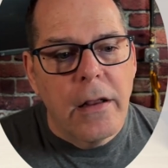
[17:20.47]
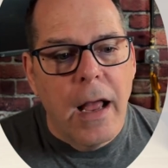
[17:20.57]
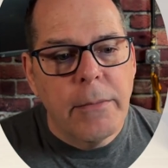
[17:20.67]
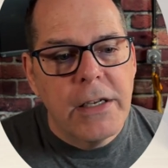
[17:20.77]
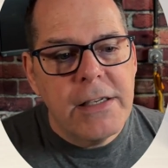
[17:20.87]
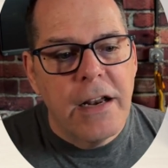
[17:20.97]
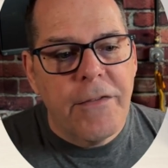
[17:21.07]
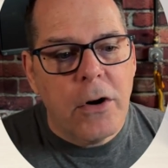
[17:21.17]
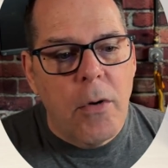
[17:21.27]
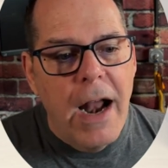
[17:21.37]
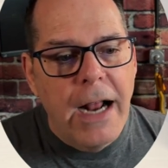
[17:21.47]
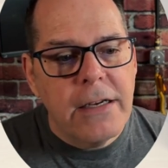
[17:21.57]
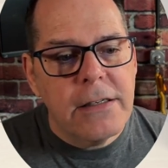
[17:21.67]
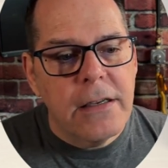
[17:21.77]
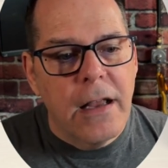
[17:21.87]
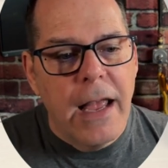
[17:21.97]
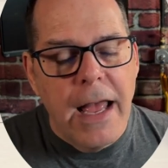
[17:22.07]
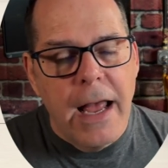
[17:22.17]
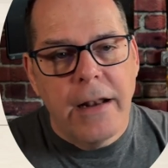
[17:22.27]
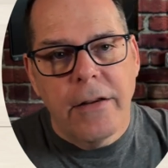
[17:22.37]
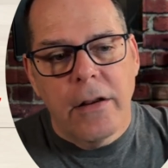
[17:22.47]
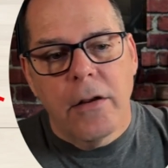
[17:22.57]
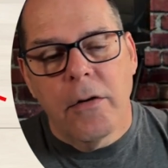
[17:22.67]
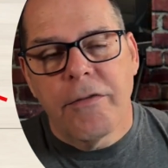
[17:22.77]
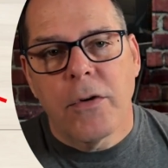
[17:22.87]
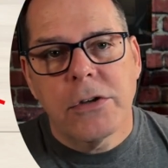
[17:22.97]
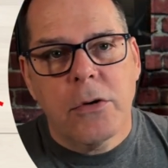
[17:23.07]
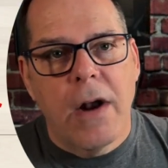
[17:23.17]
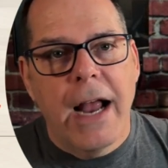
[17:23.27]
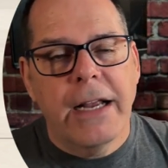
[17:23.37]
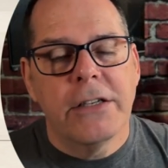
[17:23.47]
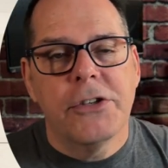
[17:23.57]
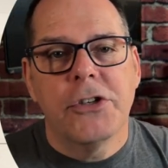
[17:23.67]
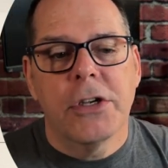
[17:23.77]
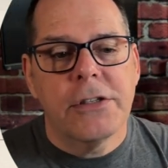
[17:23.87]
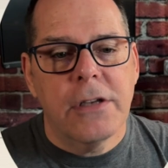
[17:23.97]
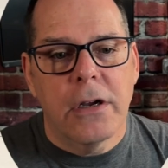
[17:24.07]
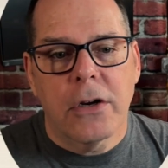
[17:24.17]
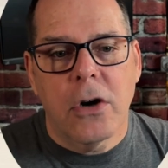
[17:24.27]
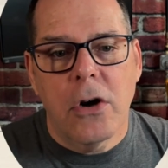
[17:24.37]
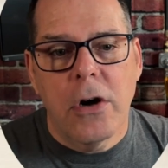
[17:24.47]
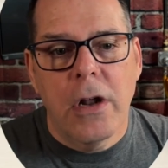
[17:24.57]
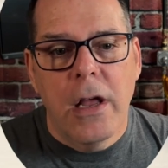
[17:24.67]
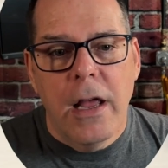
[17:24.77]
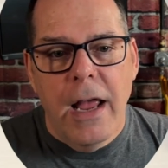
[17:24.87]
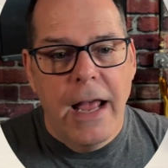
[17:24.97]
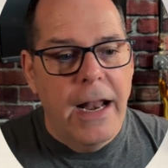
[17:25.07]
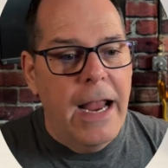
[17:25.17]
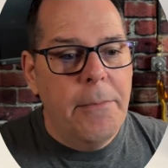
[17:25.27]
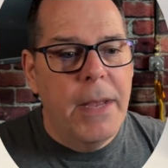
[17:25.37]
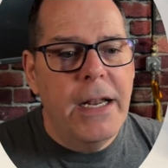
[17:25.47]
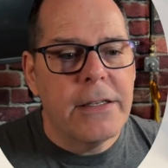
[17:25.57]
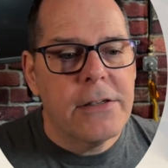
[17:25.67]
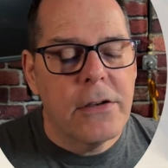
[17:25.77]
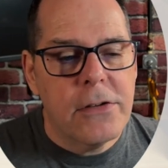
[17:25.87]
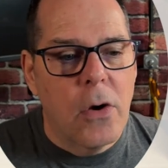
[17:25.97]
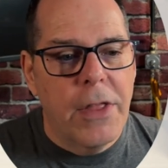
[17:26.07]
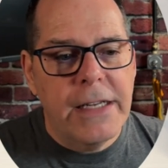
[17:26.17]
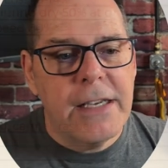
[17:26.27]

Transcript: I'm listening for cracks, and first crack has just occurred at 8 minutes. So that's